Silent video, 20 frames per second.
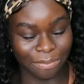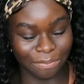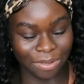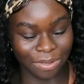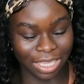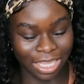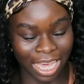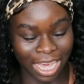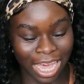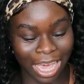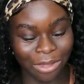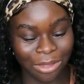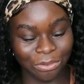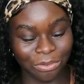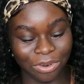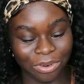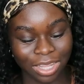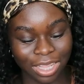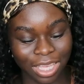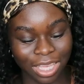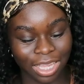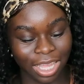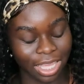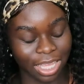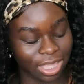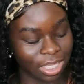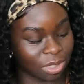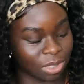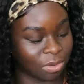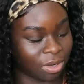But yeah, I really
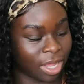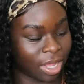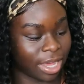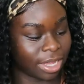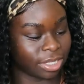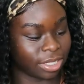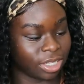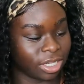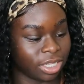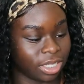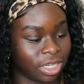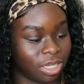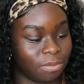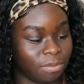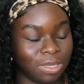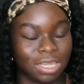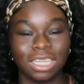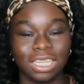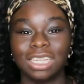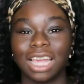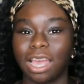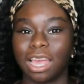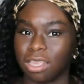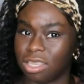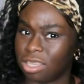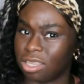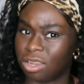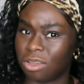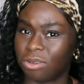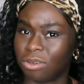like this one actually because I
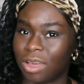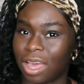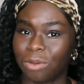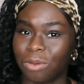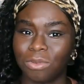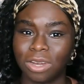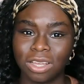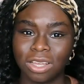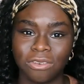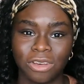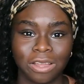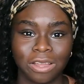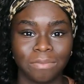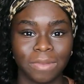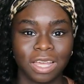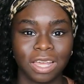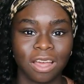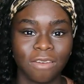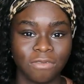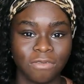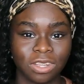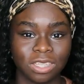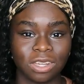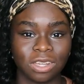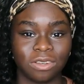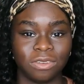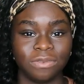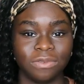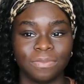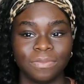want to go out of my comfort
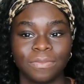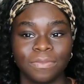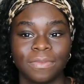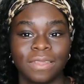zone.